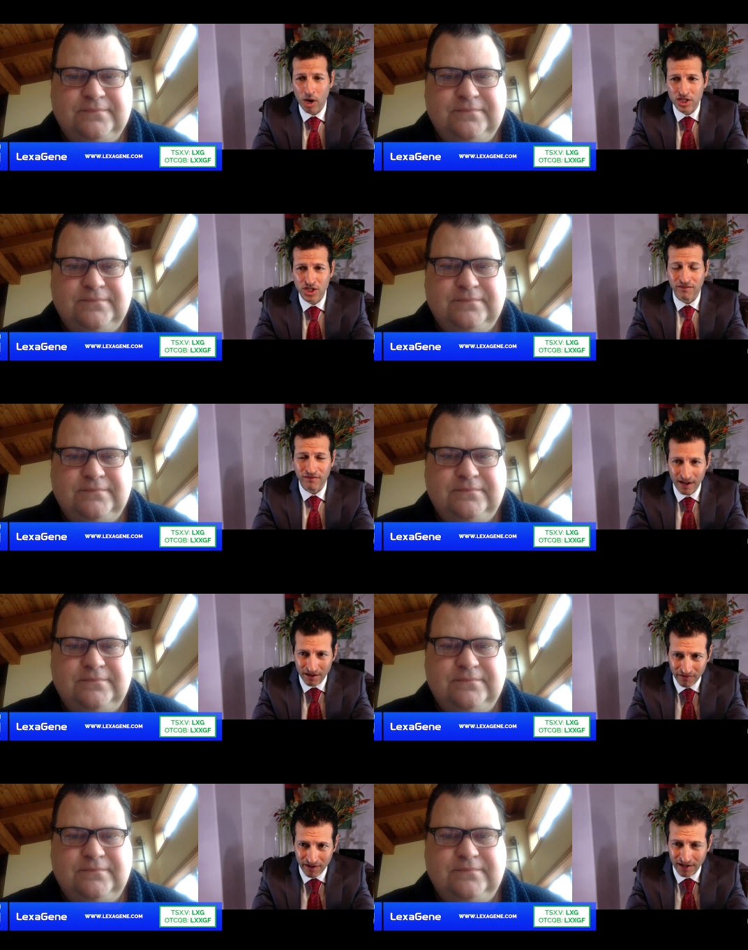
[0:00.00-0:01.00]
Speaker 1: watching
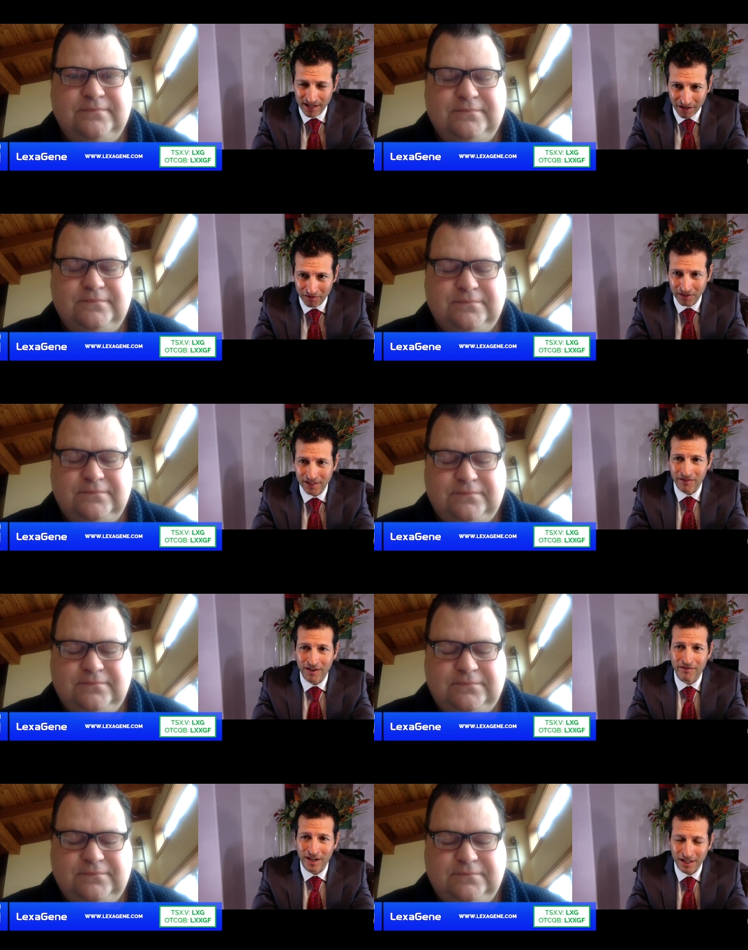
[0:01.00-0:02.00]
very, very carefully and
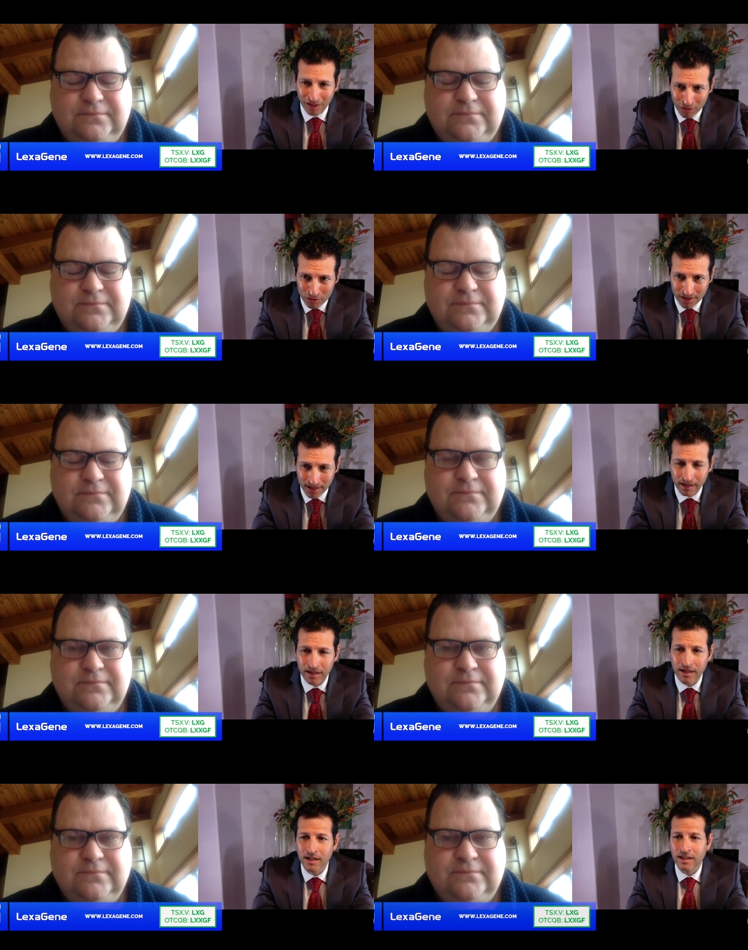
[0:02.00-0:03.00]
very, very closely.
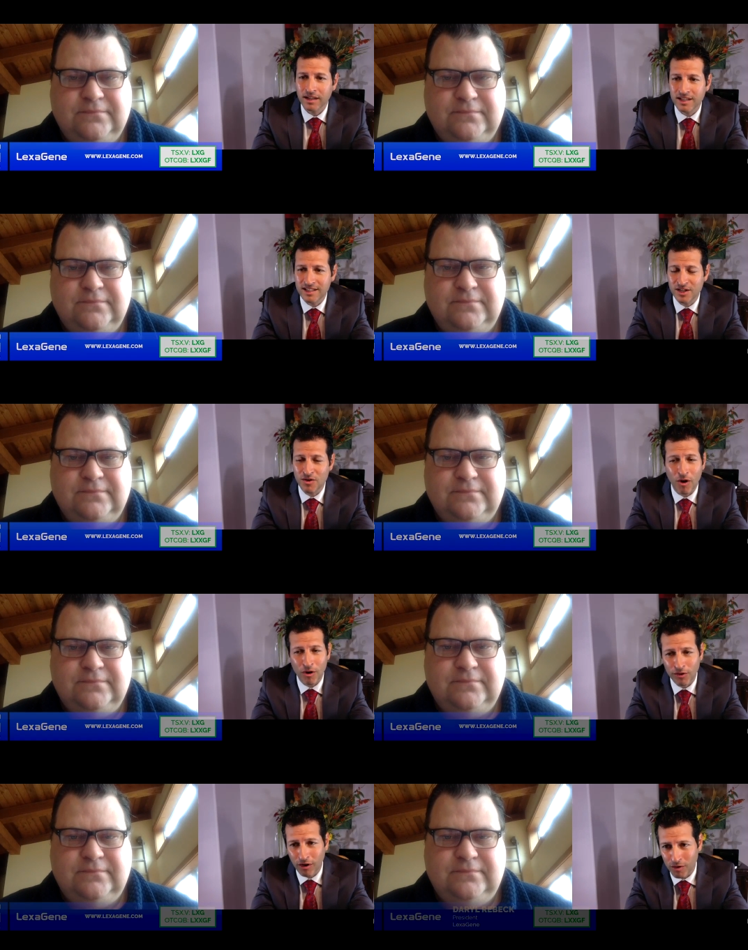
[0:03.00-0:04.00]
Continue
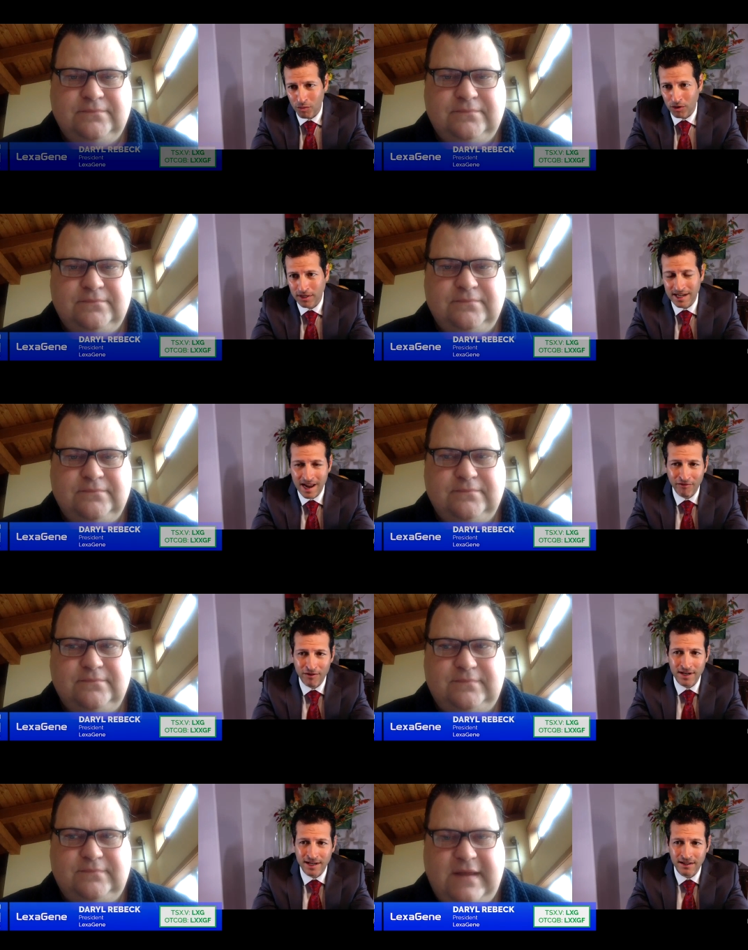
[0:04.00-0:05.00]
all the hard work and
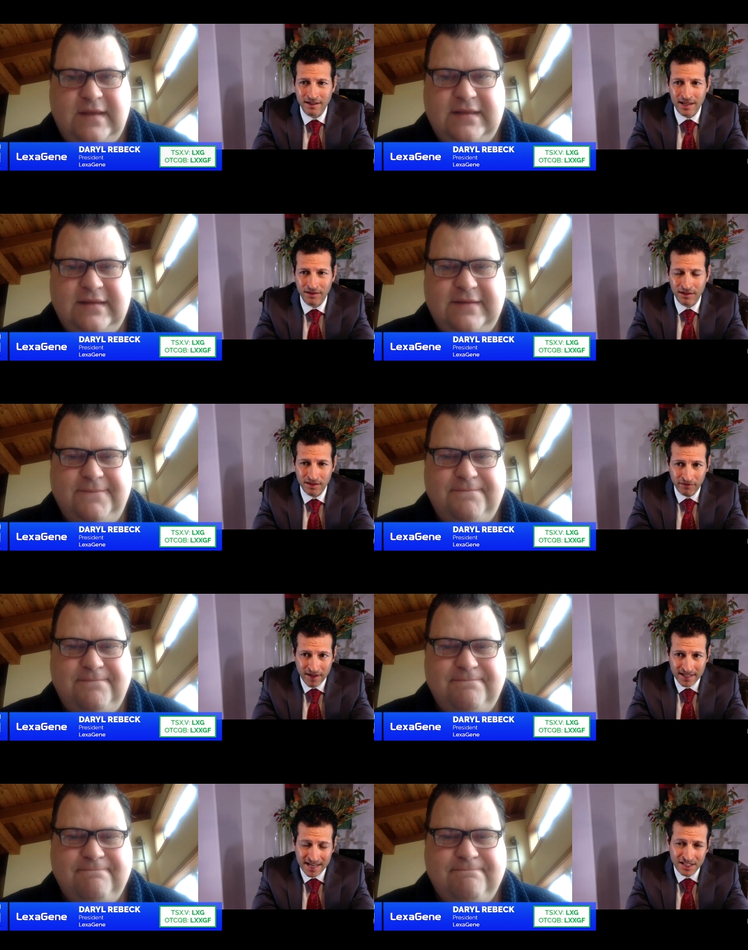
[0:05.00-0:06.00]
effort and
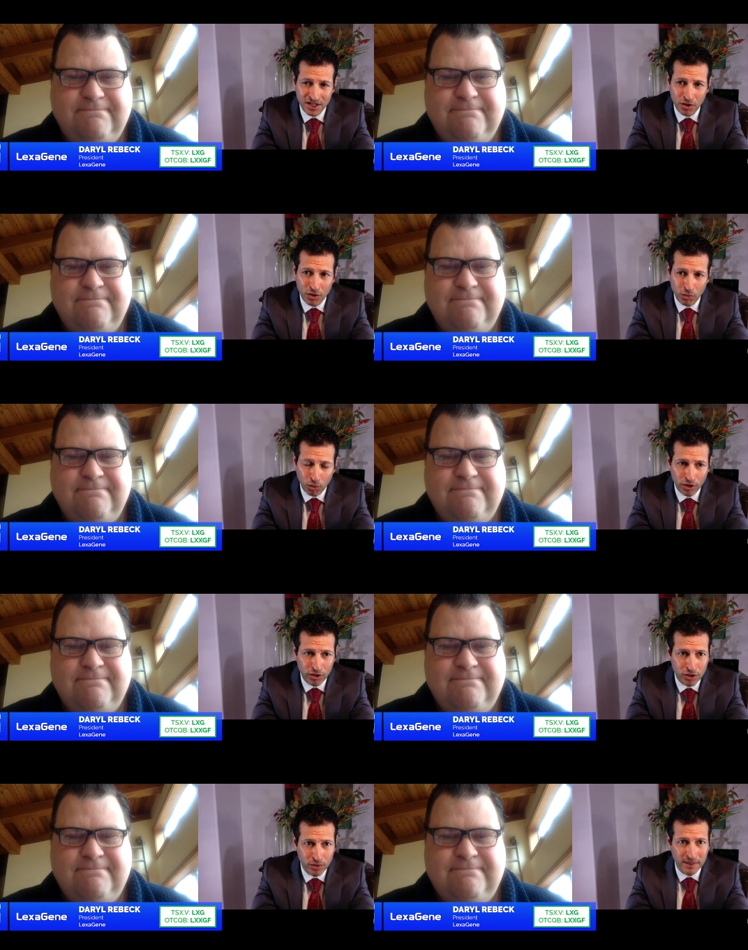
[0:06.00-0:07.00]
fantastic work
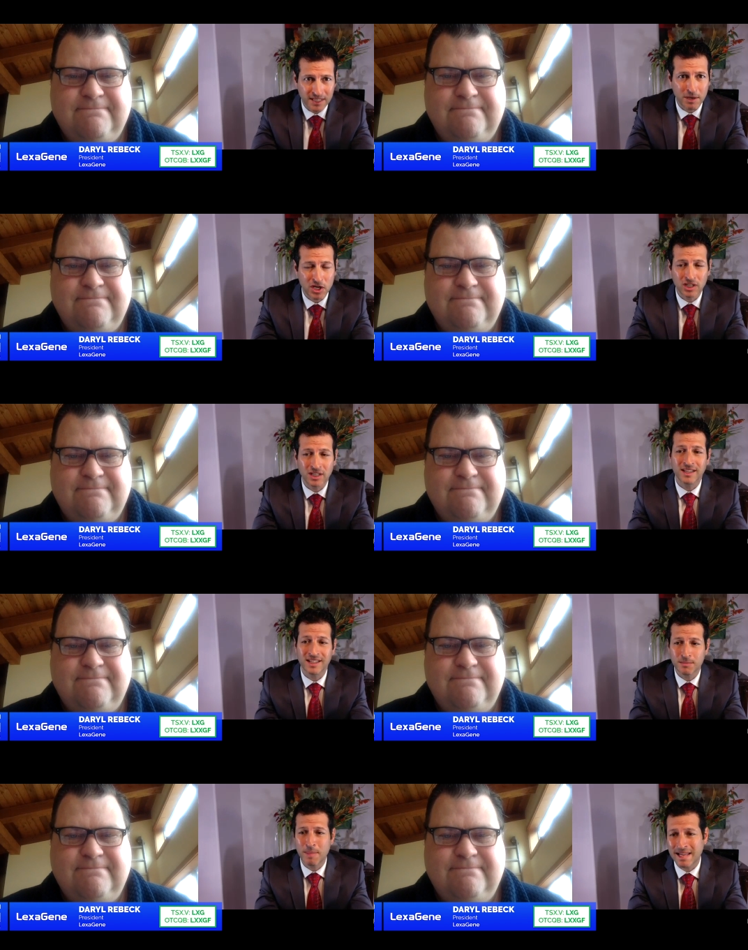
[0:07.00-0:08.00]
you're doing, especially in
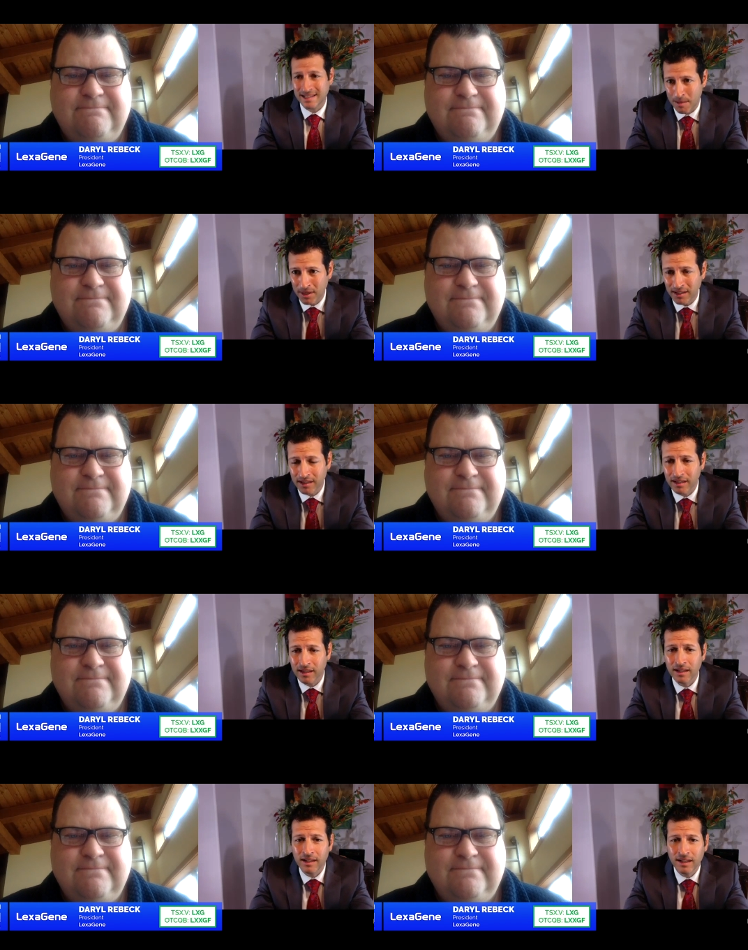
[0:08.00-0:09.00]
this pandemic.
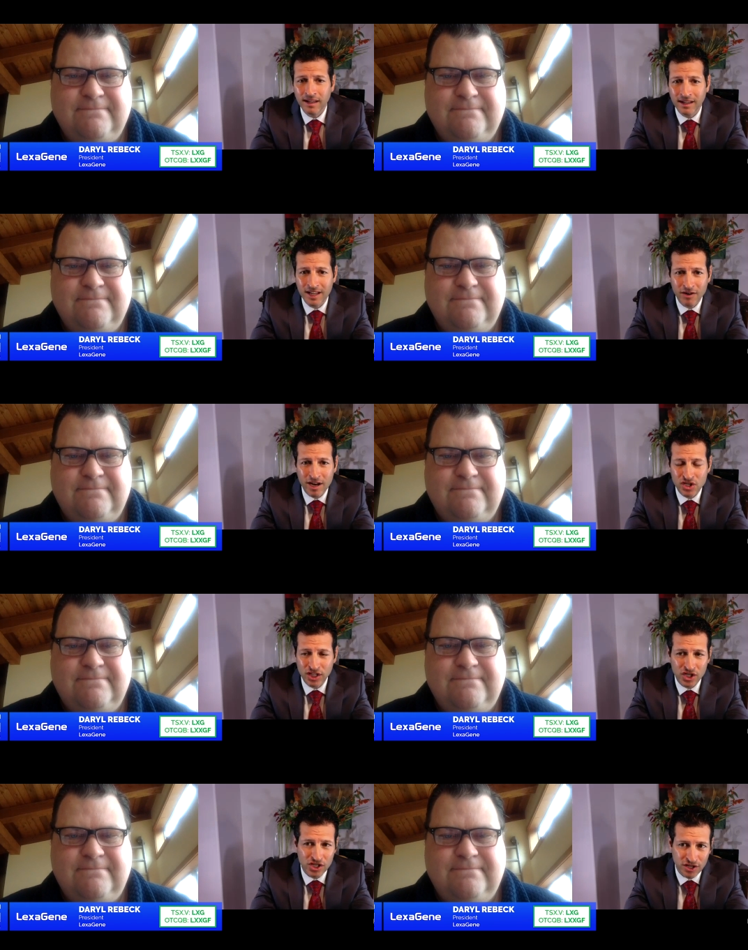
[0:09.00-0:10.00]

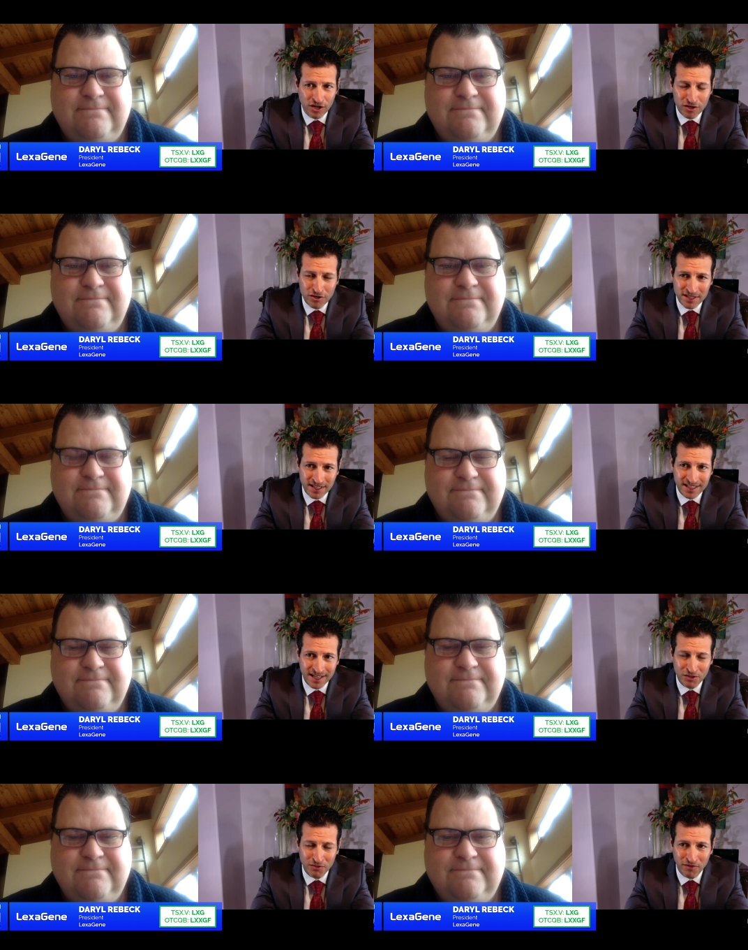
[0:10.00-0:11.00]
Congratulations on all your
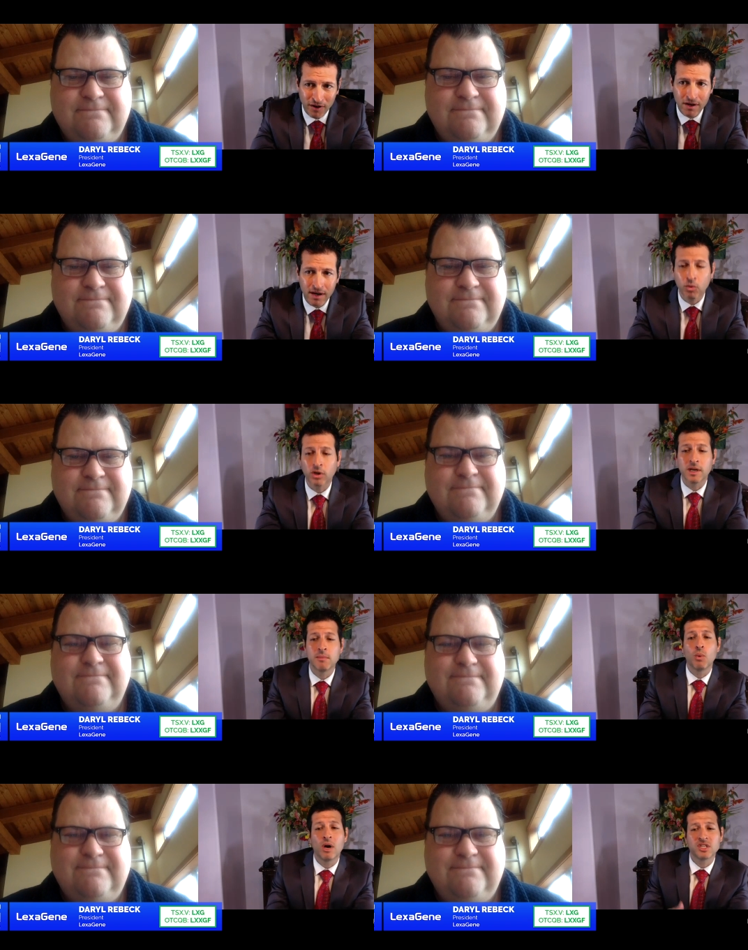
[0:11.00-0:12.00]
success so far. And we're going to
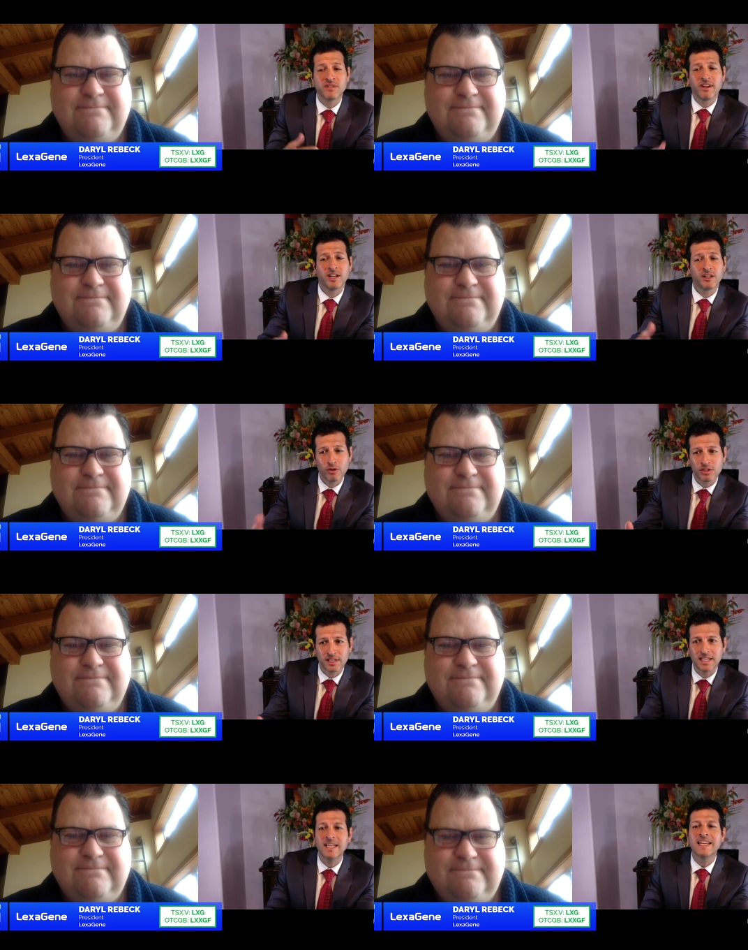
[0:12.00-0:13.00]
be watching very
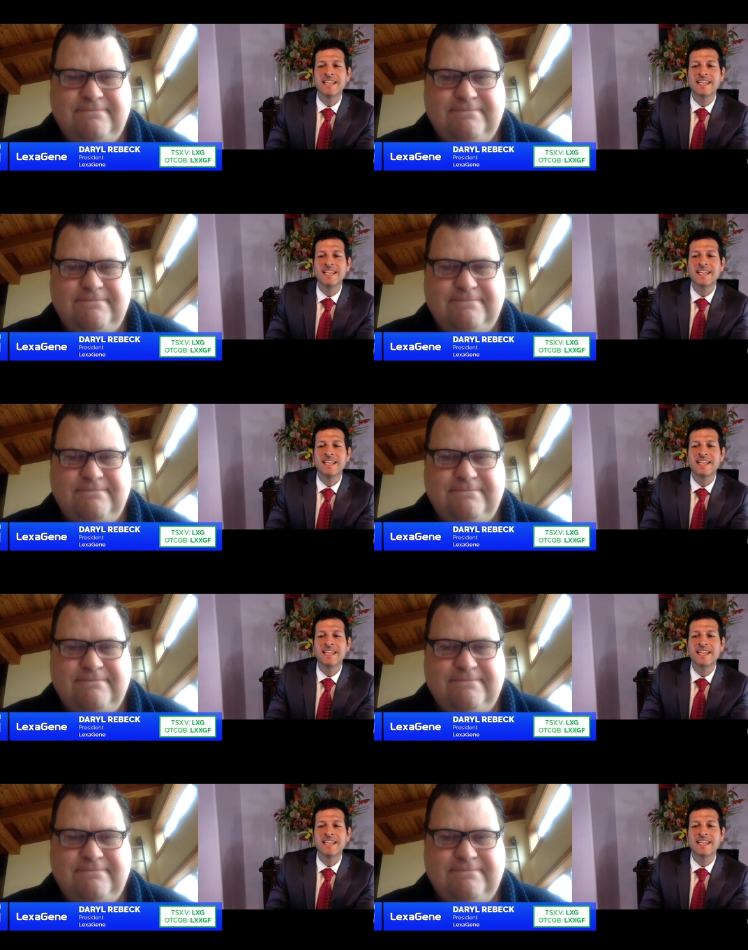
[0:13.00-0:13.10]
closely